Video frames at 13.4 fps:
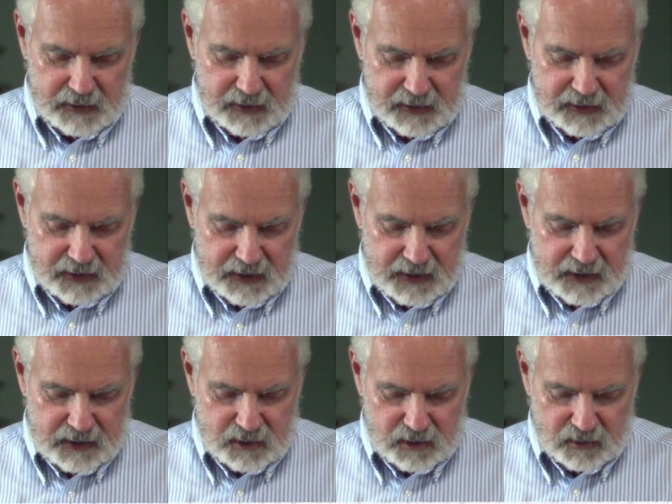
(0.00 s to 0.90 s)
And he
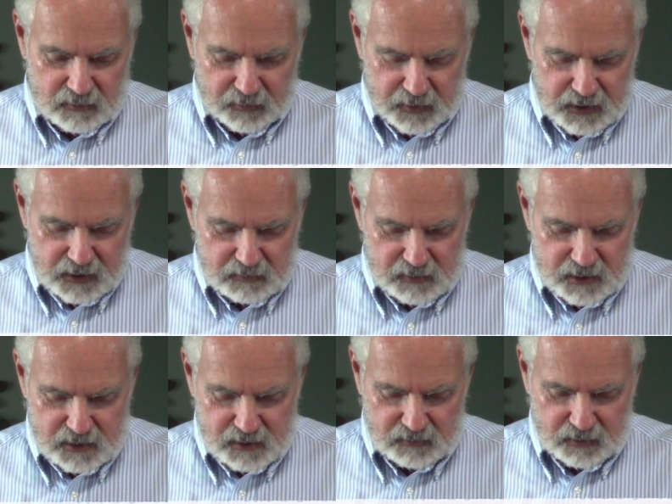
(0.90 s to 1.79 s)
is the
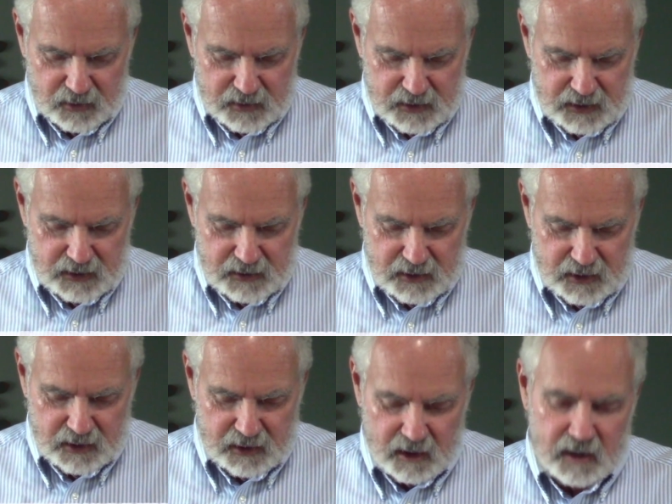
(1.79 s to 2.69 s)
forgiveness of our sins,
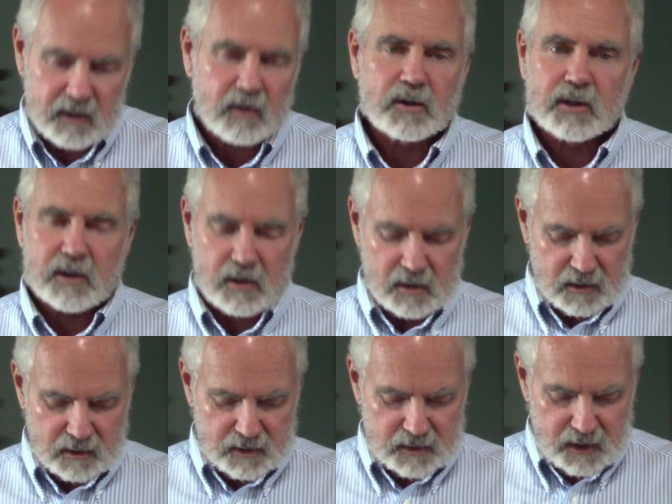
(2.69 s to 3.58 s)
and not only
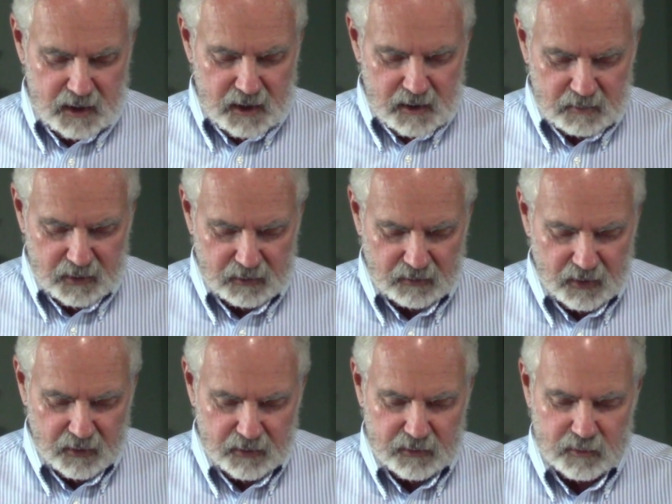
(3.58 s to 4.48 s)
ours, but of
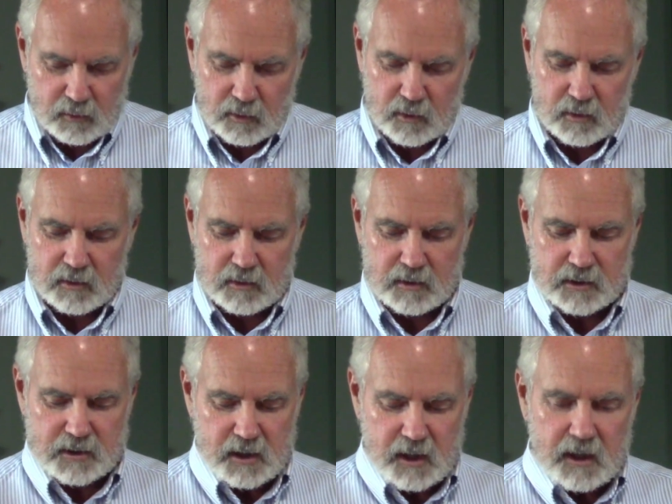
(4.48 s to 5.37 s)
all the
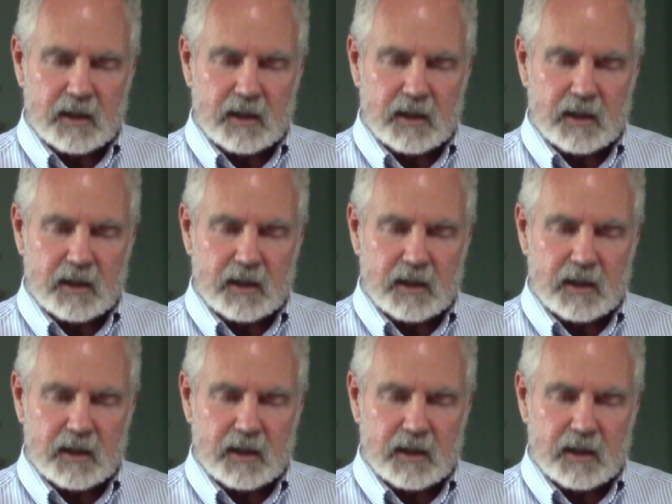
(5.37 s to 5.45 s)
world's.